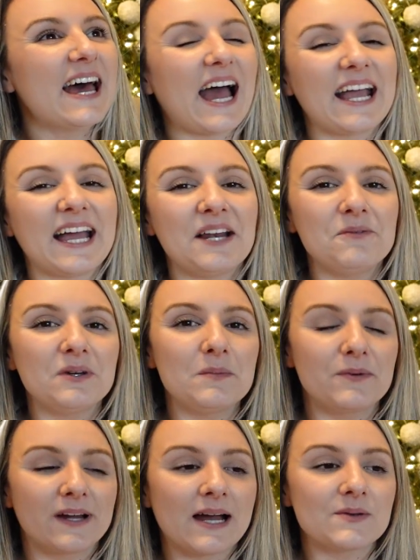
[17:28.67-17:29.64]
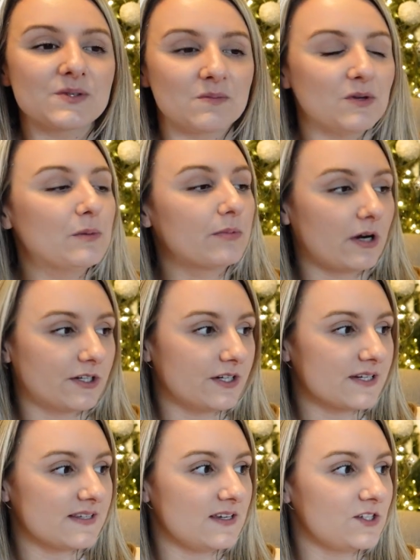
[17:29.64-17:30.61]
I kind of want to bring out some new
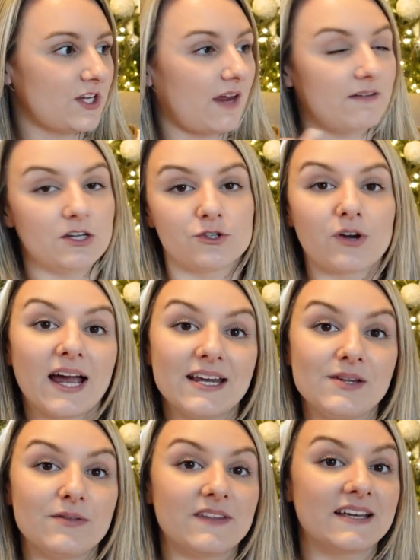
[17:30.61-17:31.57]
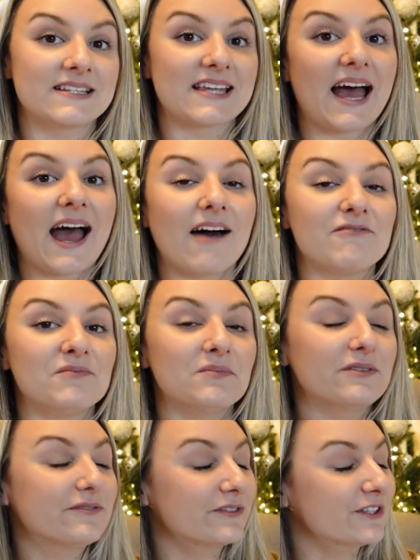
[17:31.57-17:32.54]
products this year and try new things that I haven't
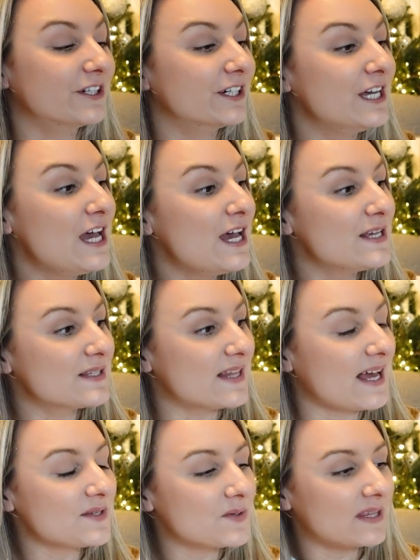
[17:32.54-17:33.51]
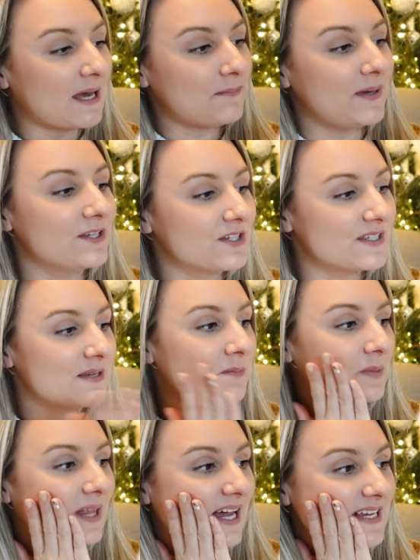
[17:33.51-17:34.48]
before. So that's what that picture
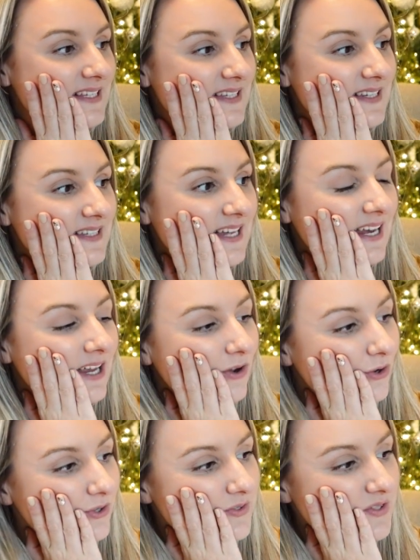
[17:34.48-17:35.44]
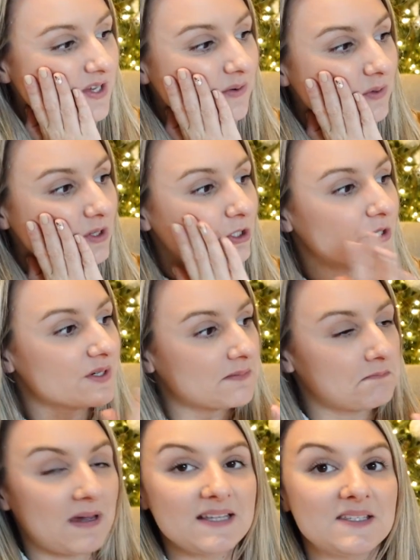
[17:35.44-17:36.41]
symbolises. And it also
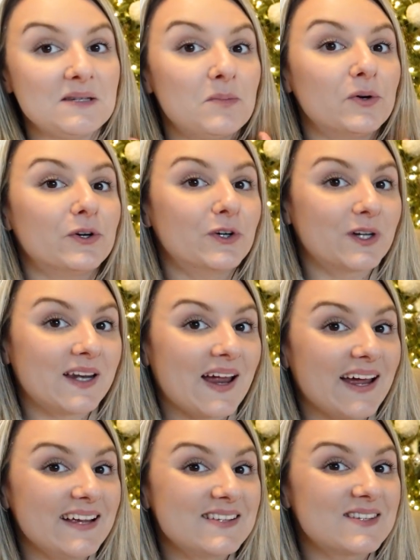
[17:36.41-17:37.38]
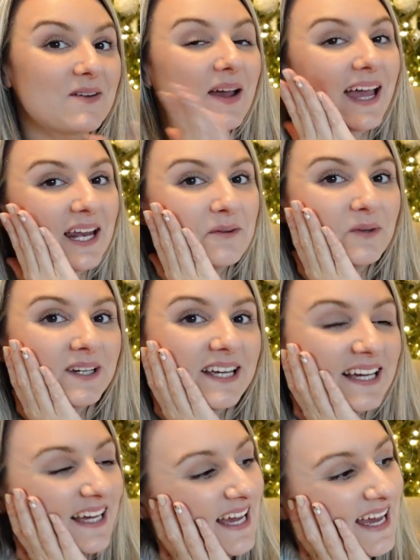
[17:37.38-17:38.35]
looks messy but organised, so I kind of want
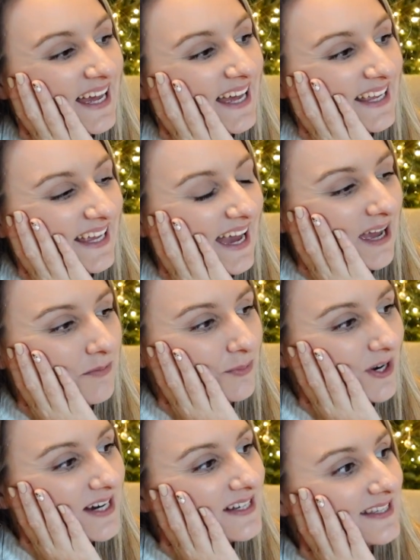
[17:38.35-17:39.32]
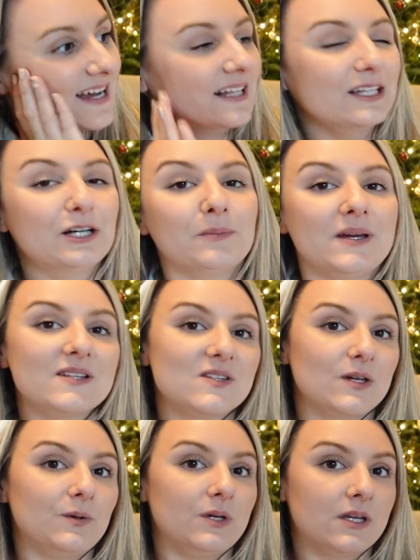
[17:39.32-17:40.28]
to, yeah, embrace that a little bit
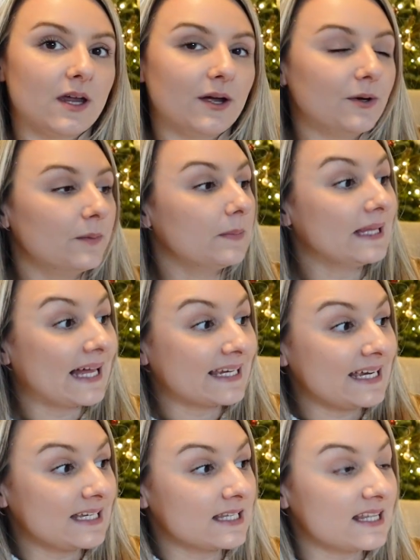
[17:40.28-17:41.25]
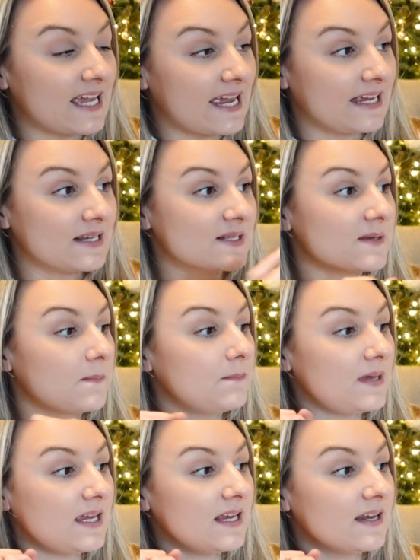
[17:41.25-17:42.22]
too, you know, planning things,
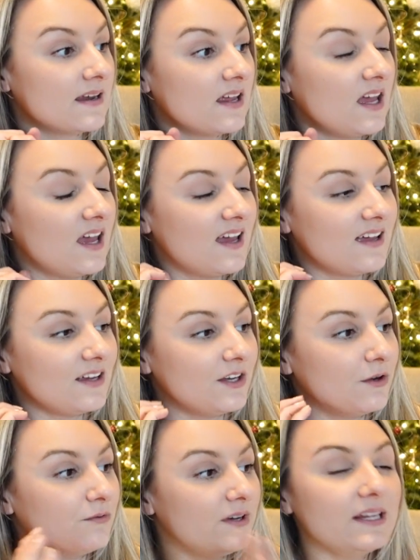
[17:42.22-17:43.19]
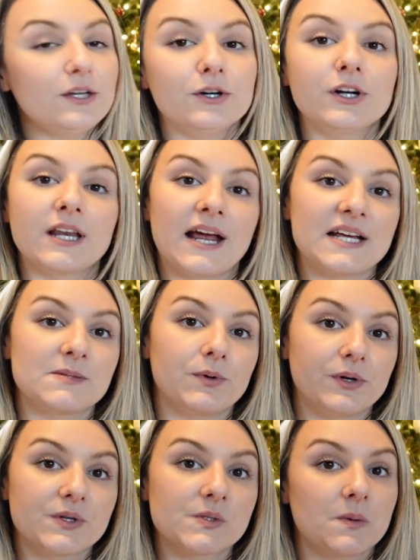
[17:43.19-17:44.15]
being, you know, really organised,
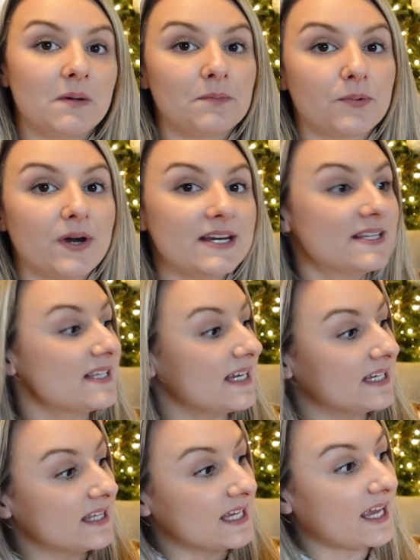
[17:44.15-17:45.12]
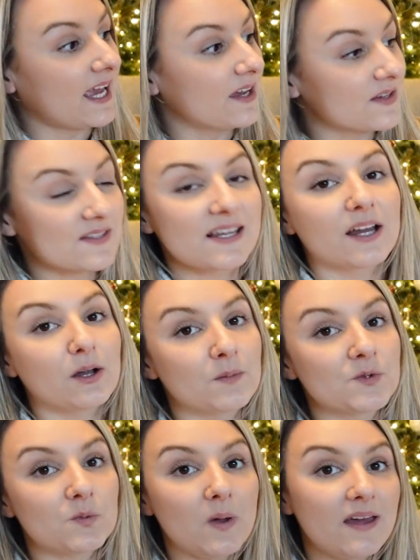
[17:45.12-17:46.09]
but also embracing the chaos that
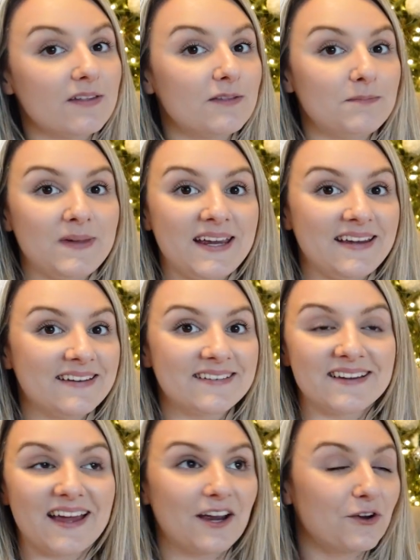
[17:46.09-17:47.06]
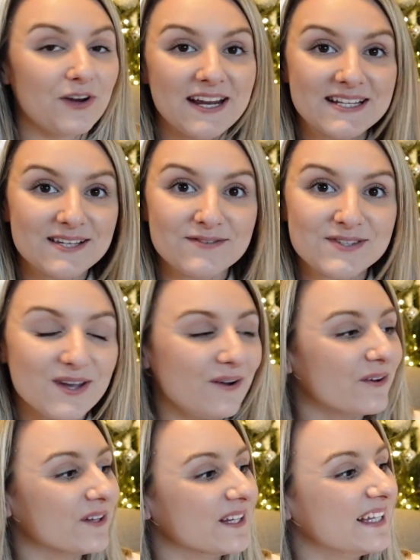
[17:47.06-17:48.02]
comes with being a creative
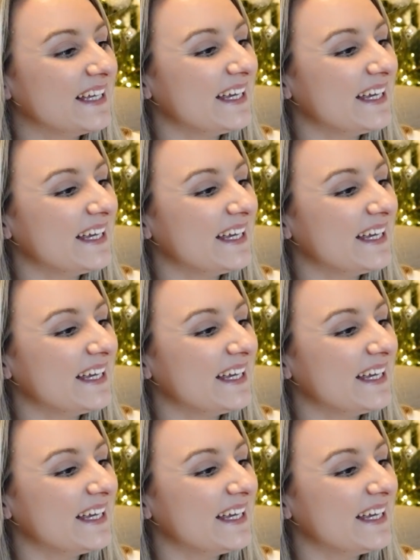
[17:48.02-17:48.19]
soul.